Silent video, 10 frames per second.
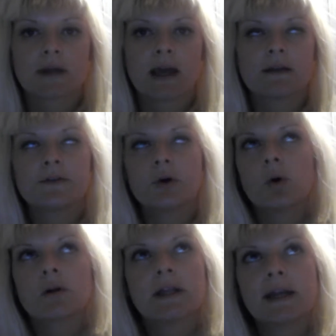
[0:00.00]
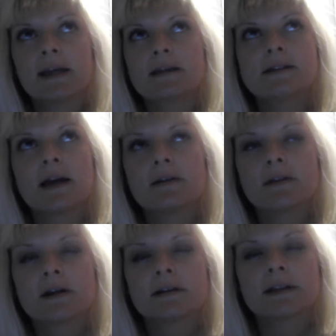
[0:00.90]
And if your whole clinic is down
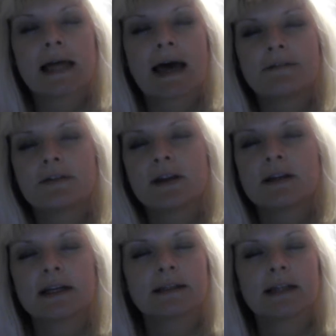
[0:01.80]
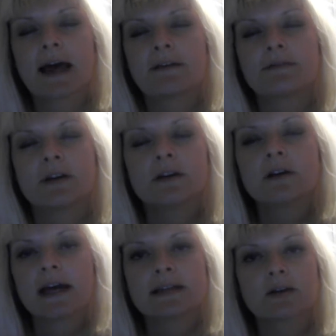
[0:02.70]
there laughing and laughing, you
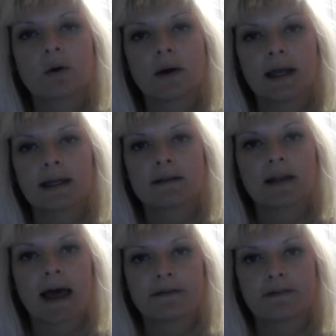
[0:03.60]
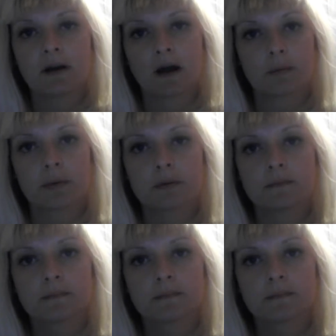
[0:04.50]
guys go ahead and laugh it up.